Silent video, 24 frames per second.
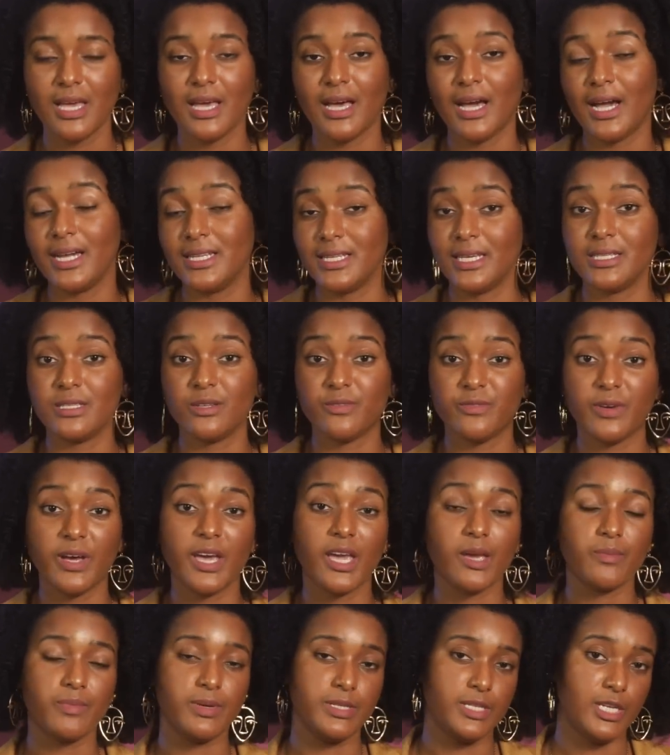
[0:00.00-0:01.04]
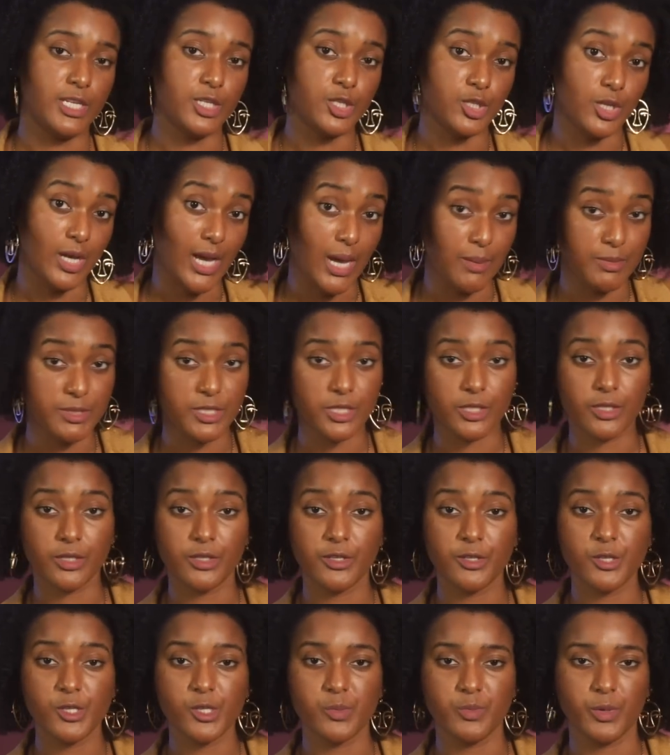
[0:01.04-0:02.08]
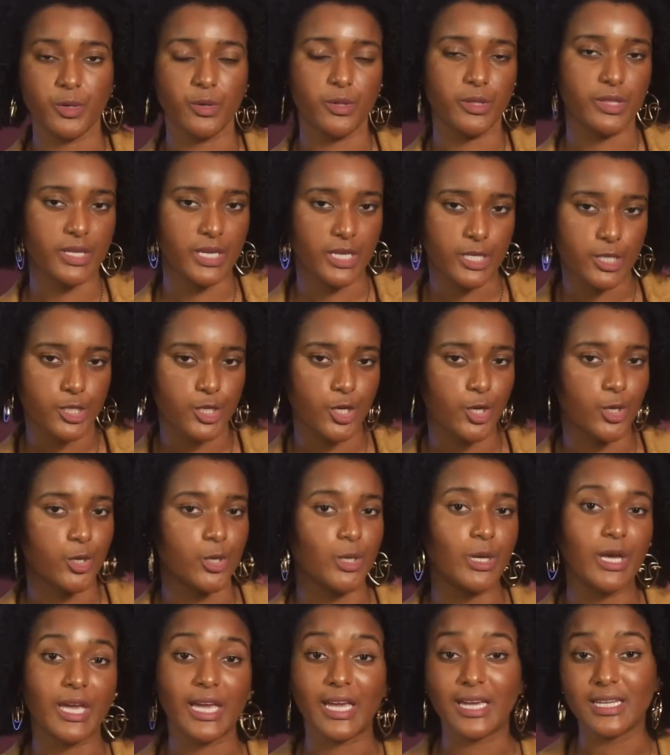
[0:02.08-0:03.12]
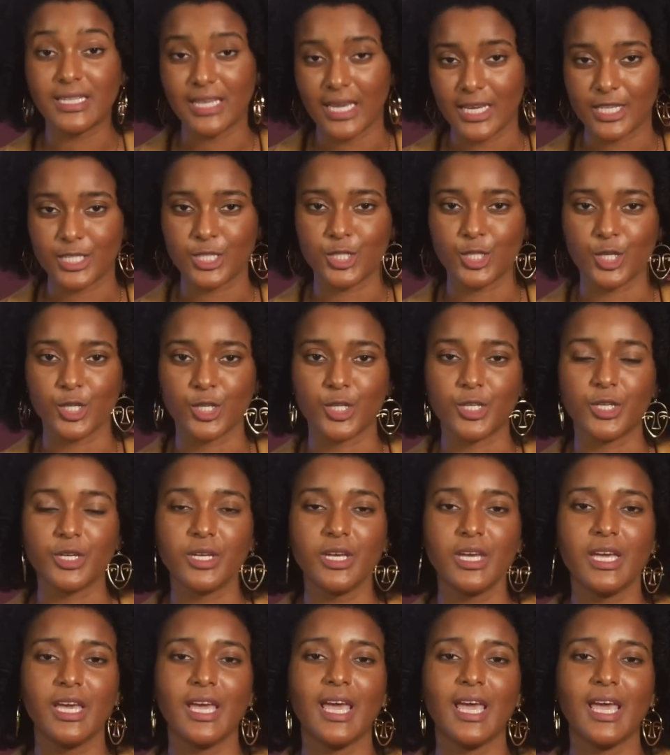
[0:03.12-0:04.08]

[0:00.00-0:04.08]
identifying potential obstacles, both internal and external,